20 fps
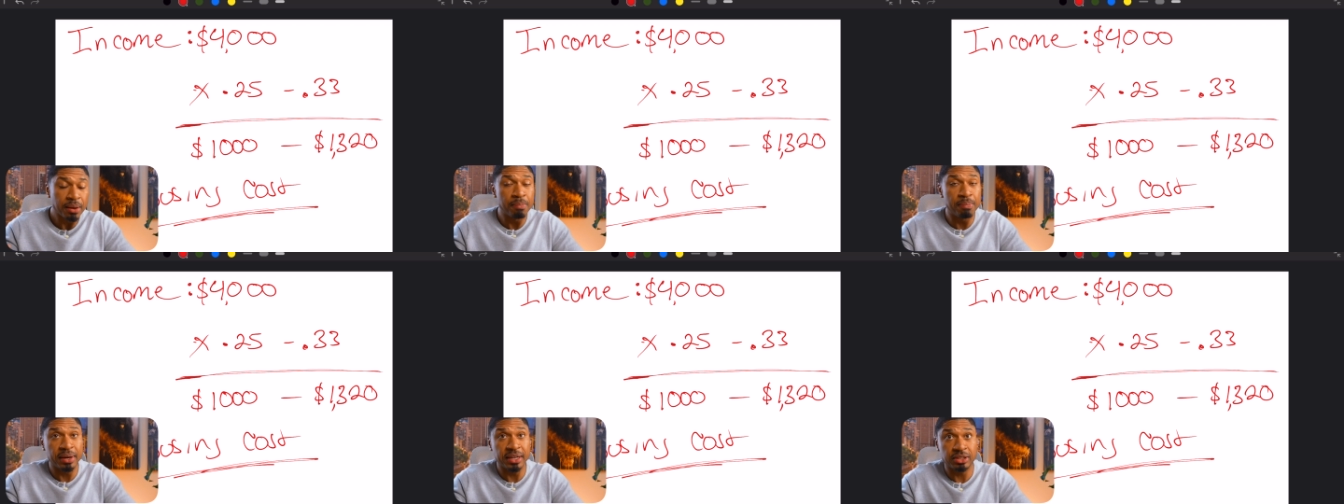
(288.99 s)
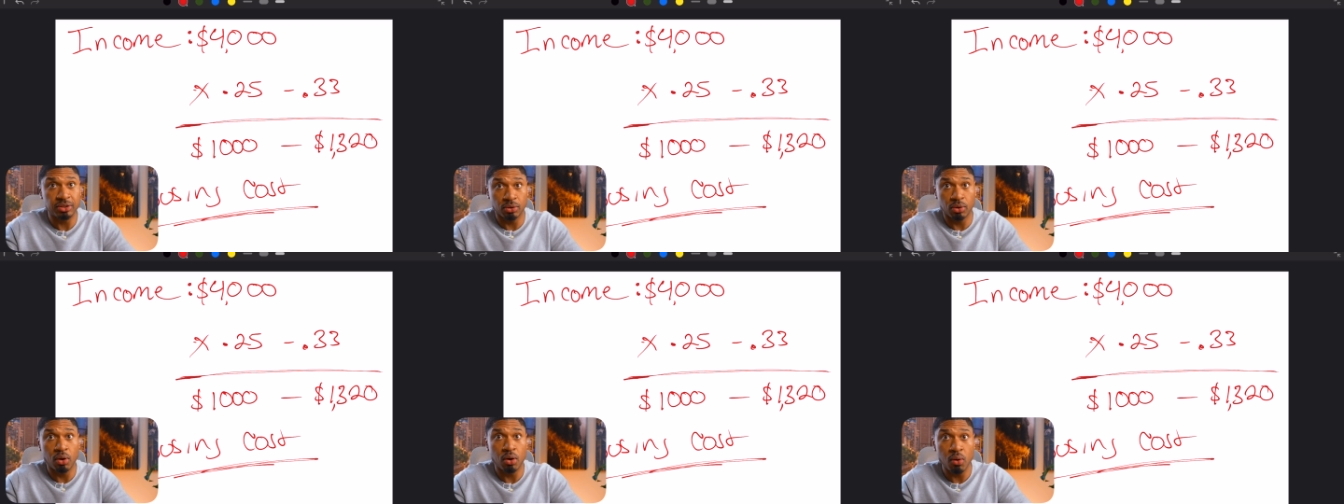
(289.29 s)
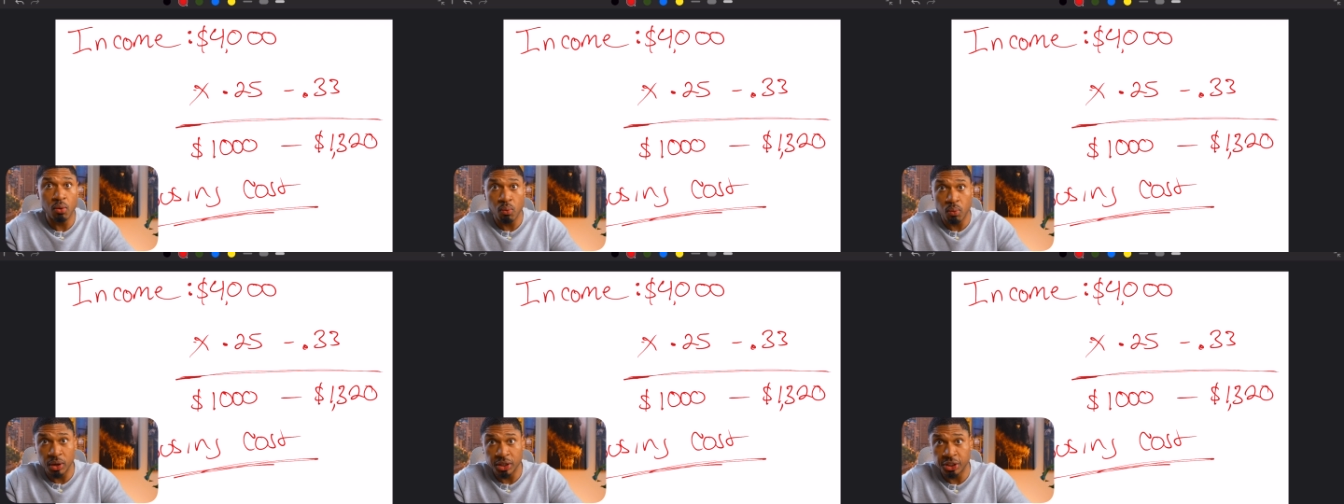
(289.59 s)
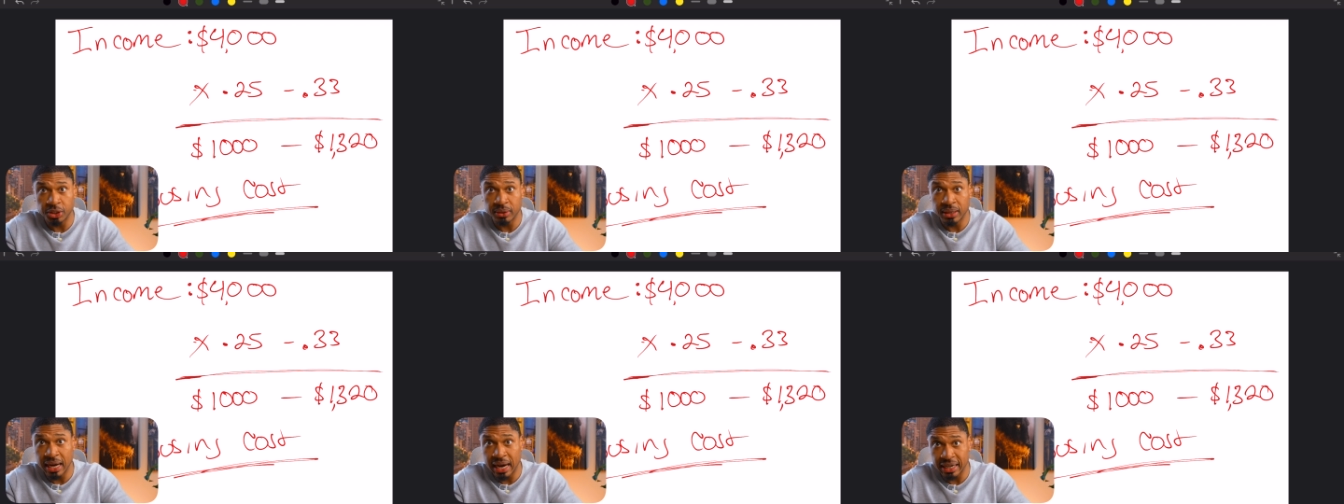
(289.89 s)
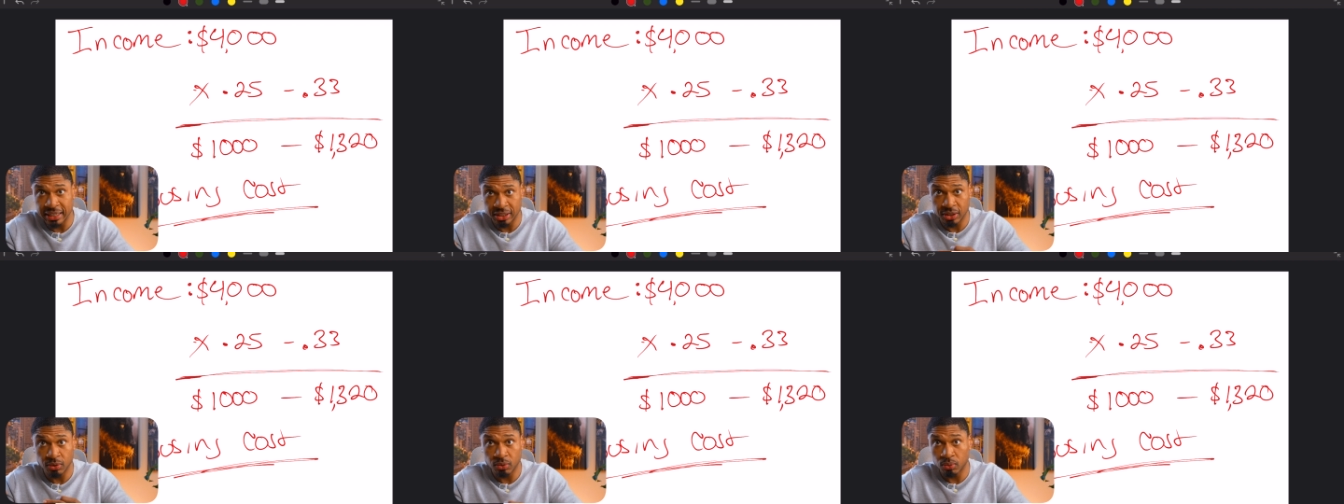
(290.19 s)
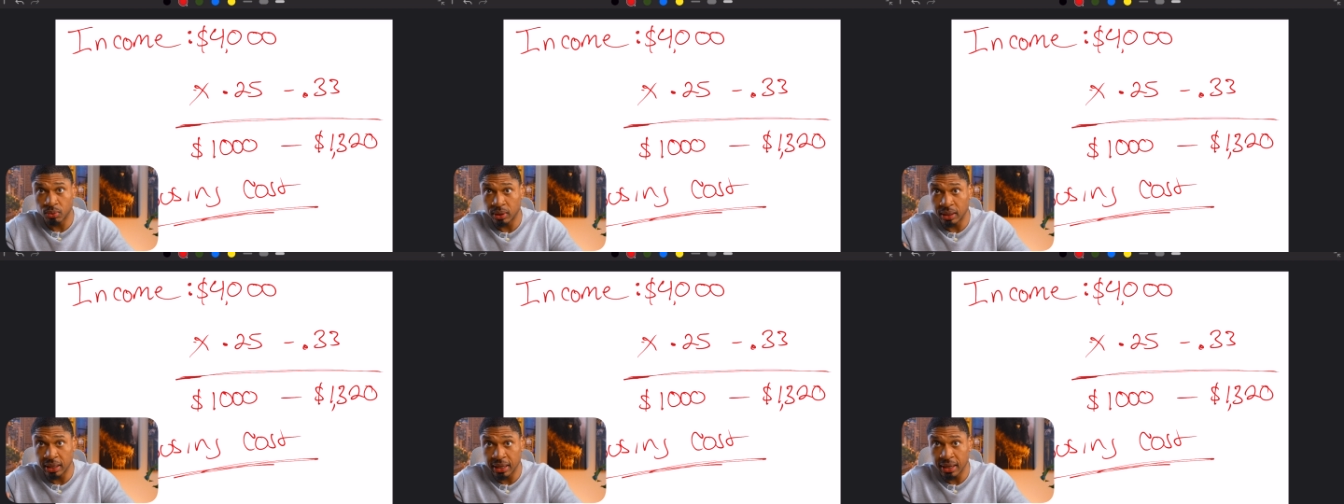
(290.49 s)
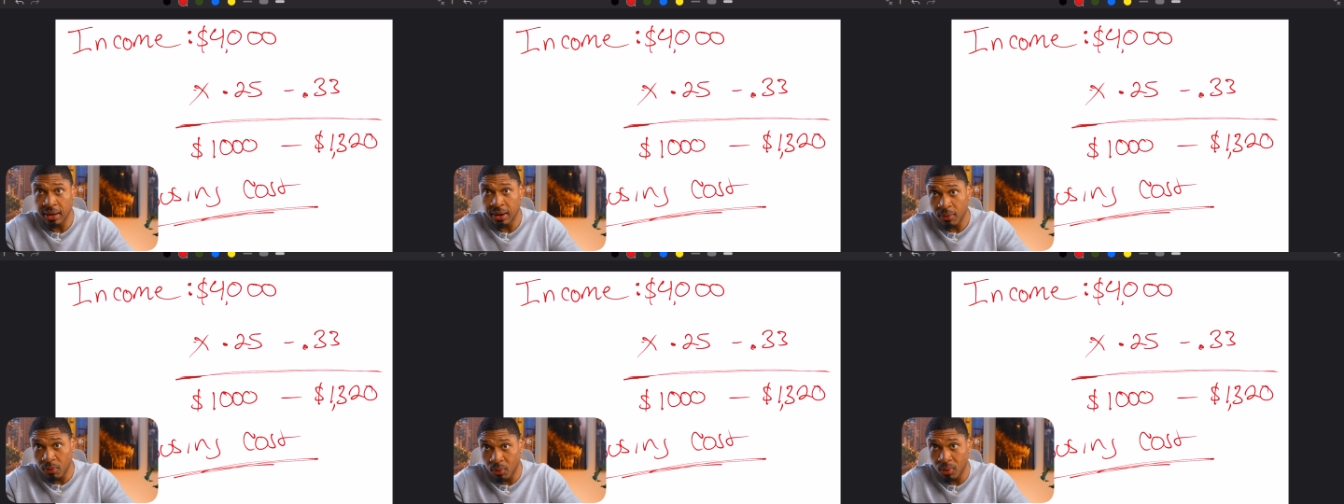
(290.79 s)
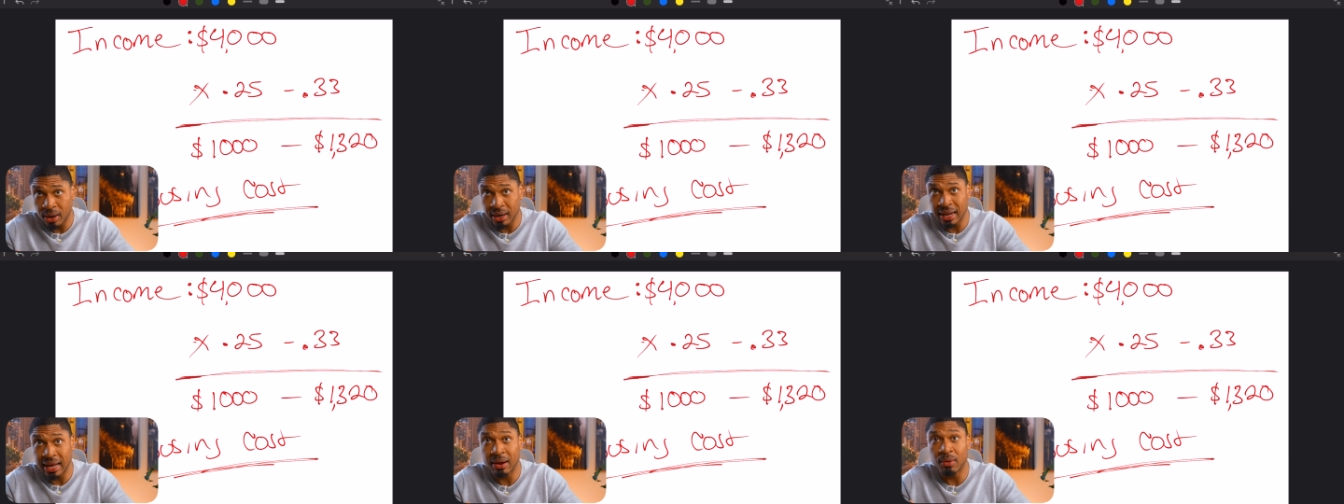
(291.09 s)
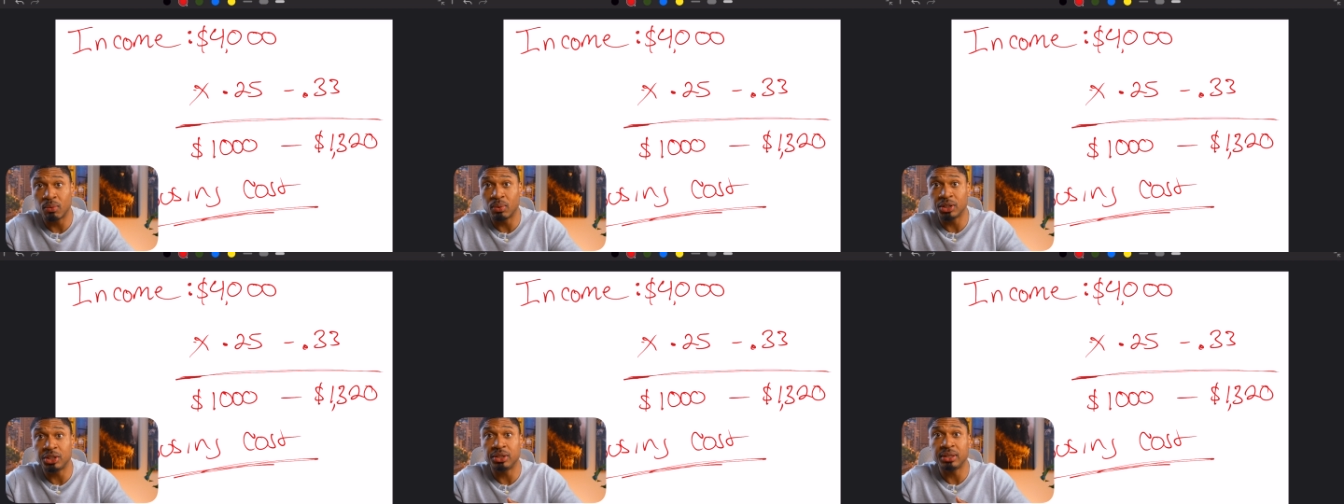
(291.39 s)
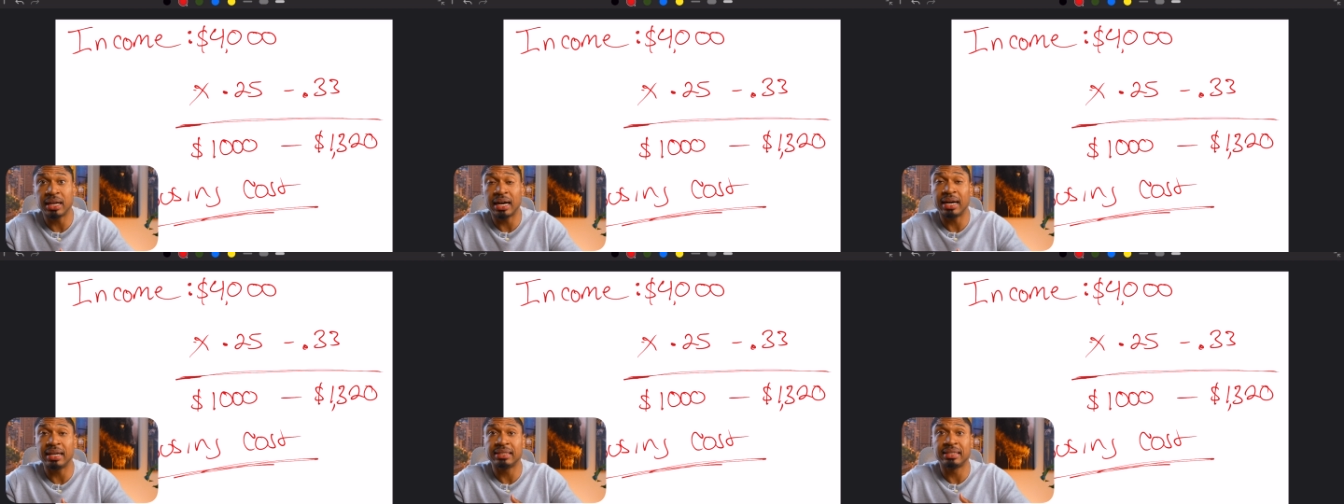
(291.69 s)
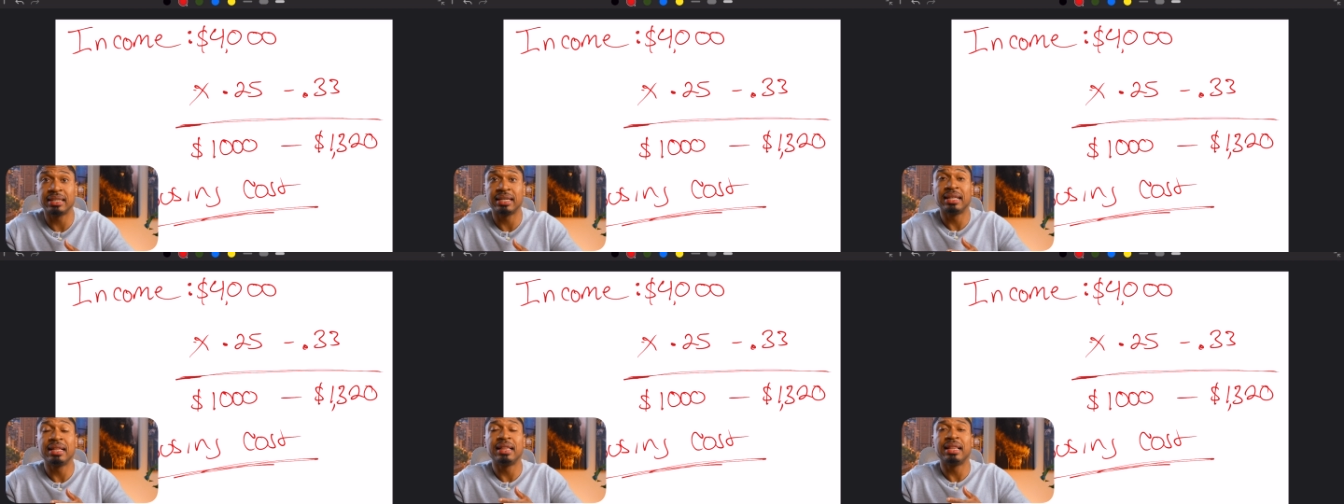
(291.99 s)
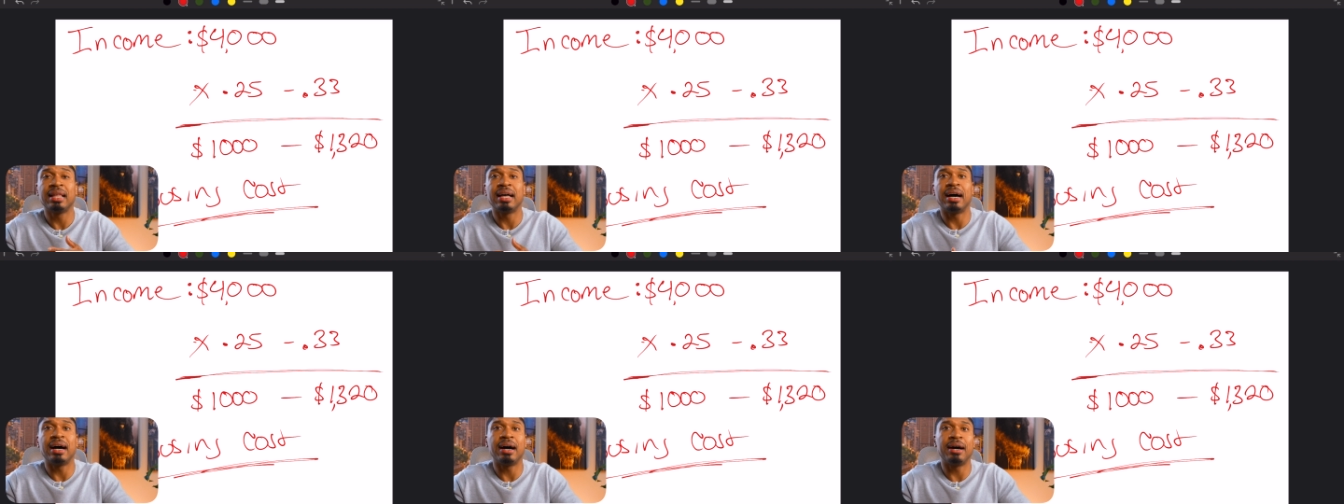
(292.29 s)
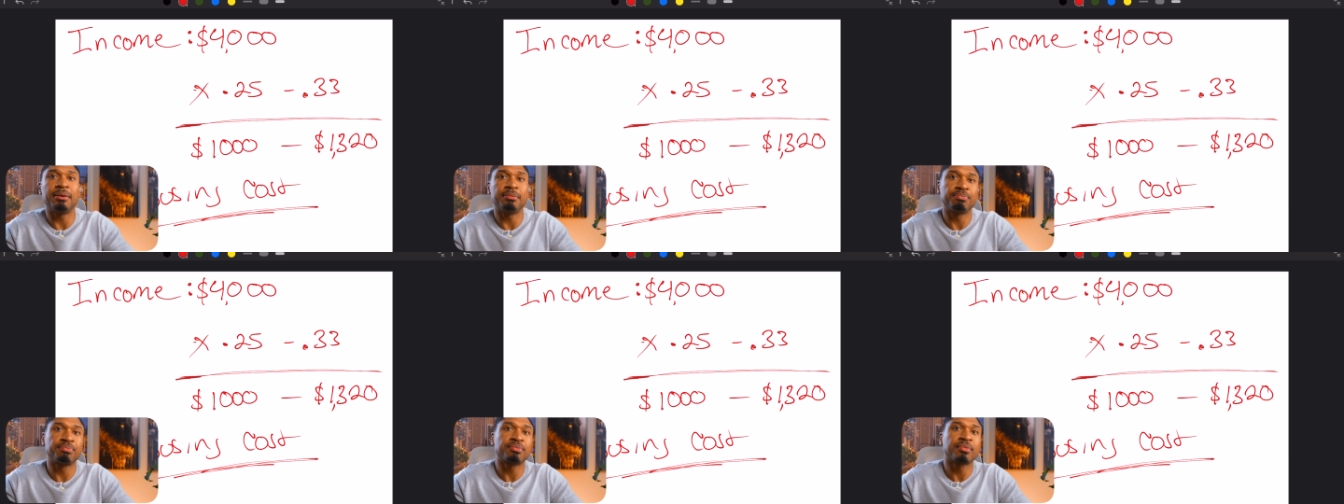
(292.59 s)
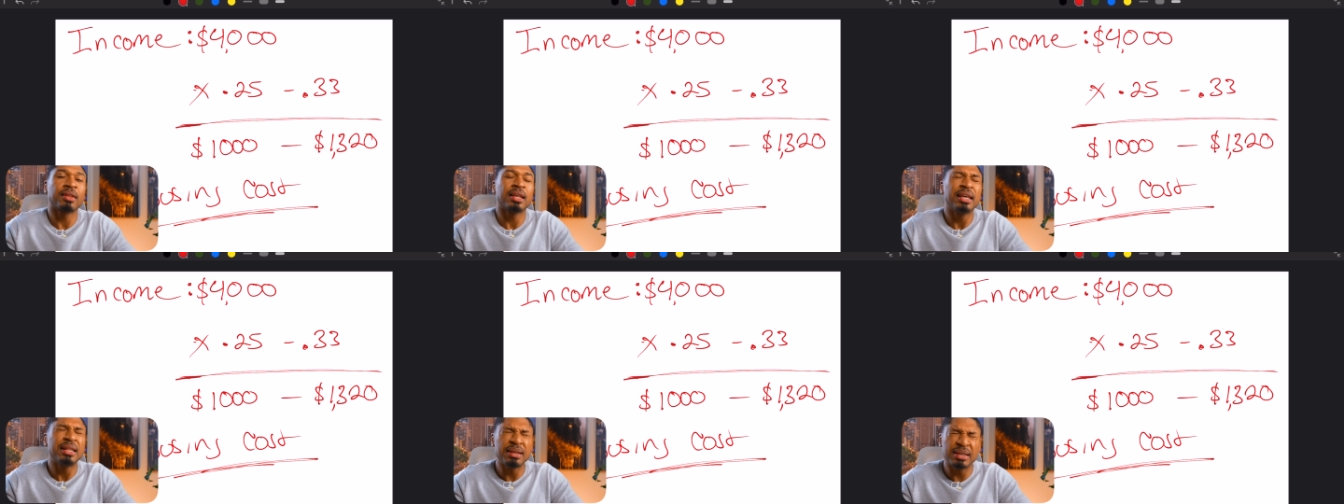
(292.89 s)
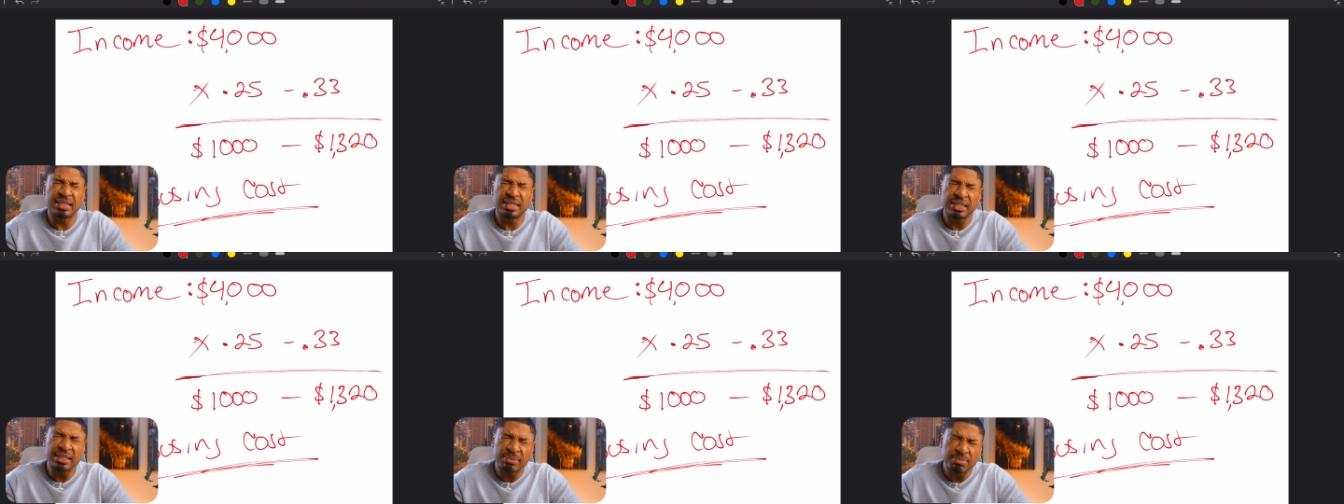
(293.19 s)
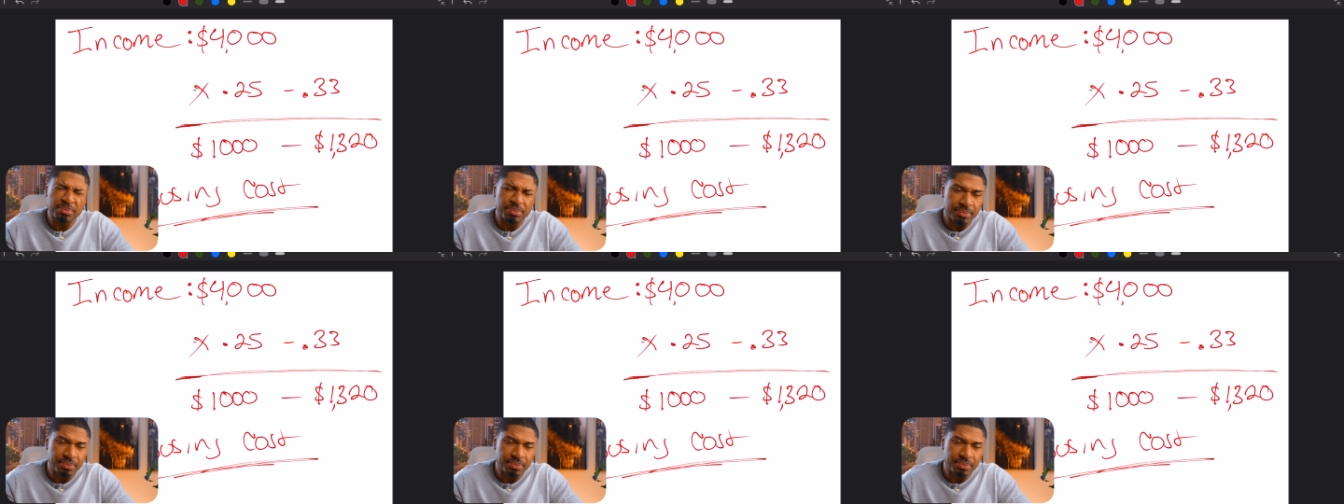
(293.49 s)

based on what you guys really want and what you guys, this is